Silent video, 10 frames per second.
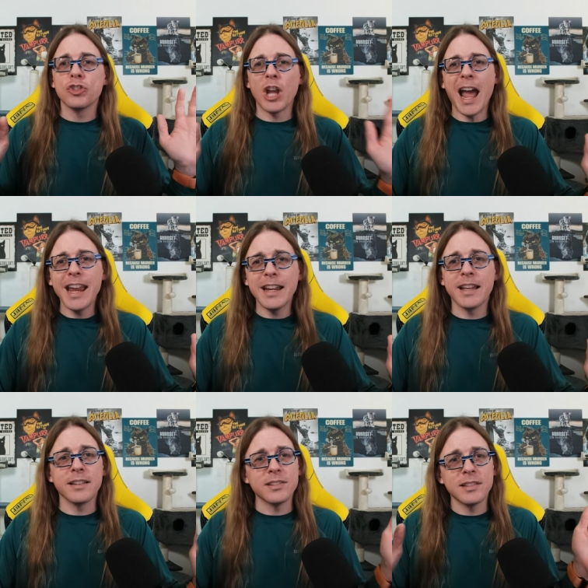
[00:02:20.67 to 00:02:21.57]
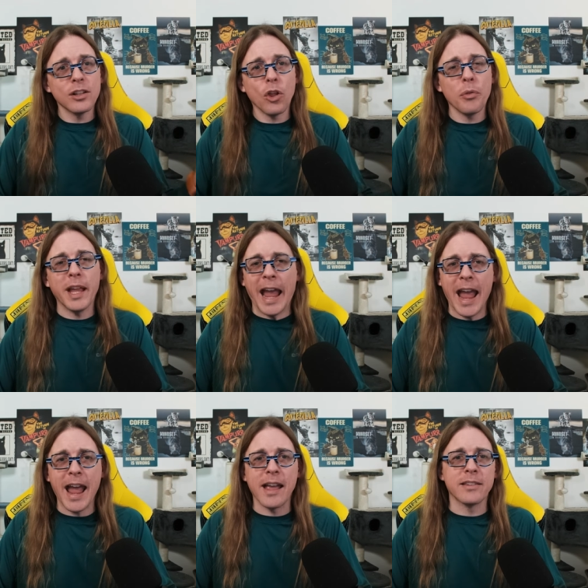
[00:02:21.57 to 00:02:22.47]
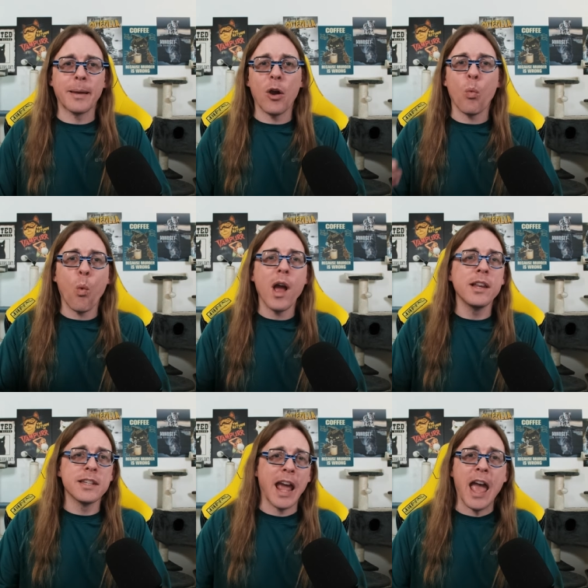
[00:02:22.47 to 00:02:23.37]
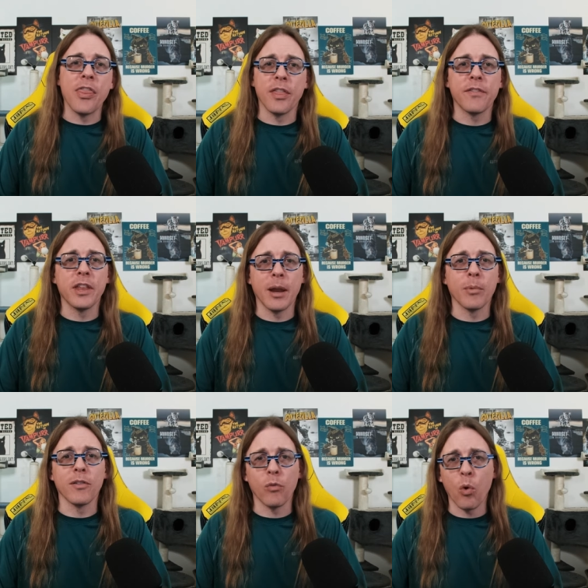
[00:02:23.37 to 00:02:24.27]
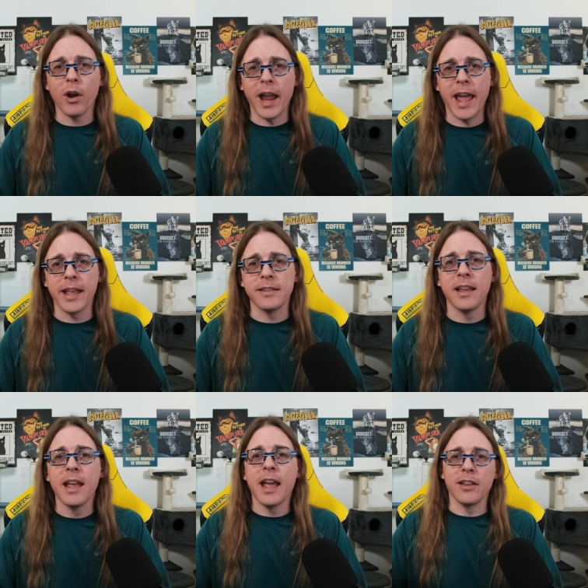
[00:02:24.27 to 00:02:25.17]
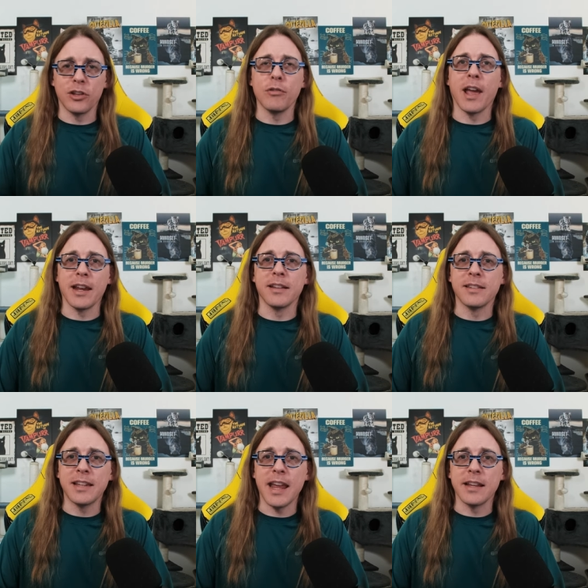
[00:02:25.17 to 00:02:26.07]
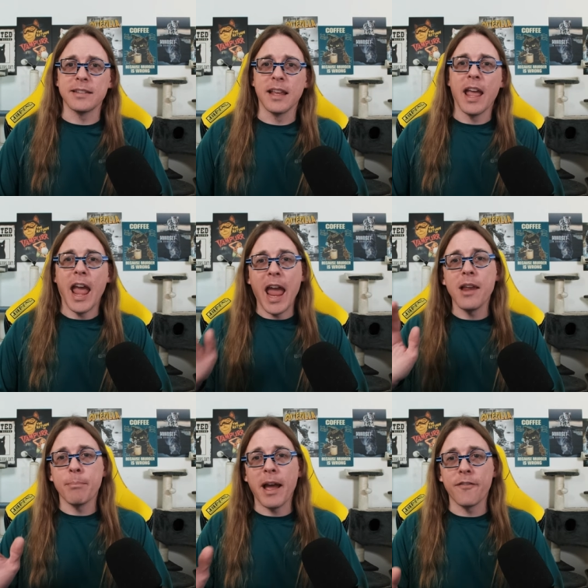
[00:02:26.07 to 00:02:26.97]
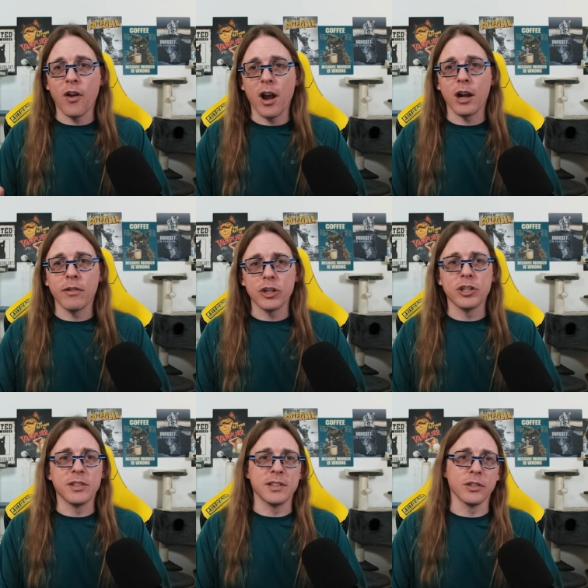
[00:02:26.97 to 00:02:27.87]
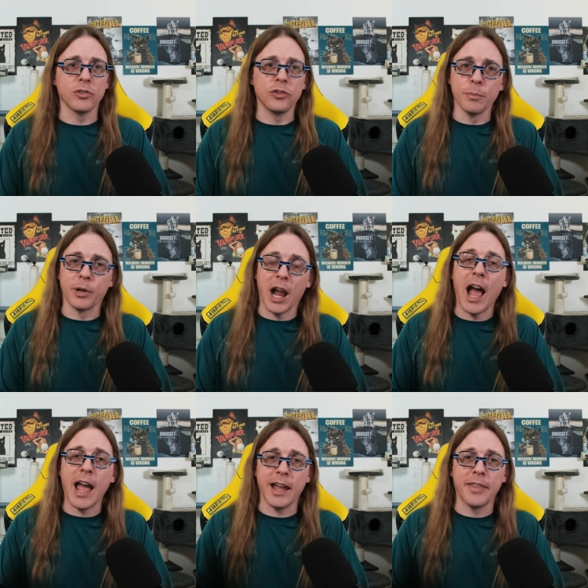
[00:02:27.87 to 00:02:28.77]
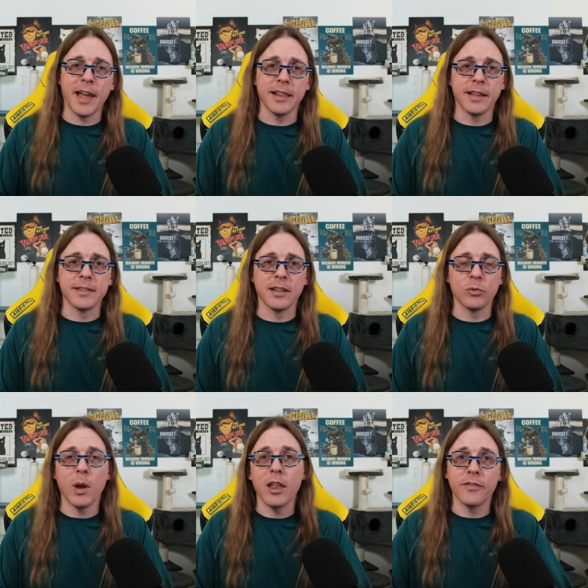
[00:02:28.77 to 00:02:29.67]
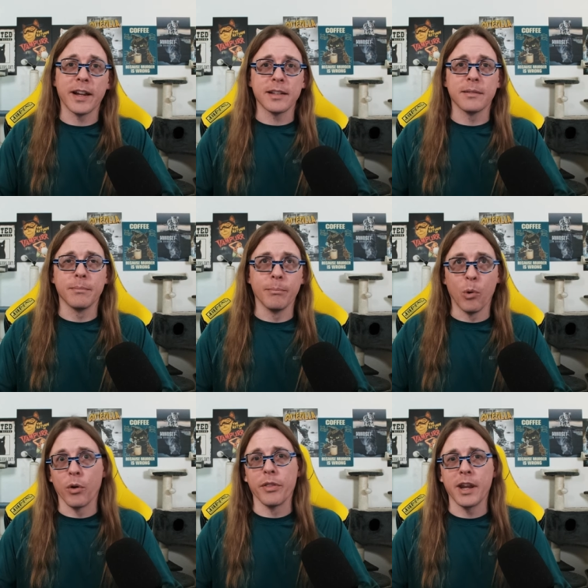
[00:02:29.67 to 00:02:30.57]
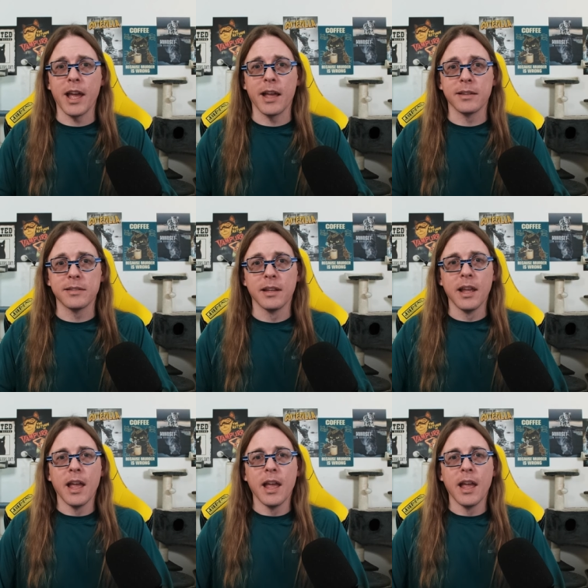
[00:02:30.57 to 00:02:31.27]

China still only has about one tenth of the number of warheads as the United States. And by far, Russia is still super high on that list as well, in fact, more than us.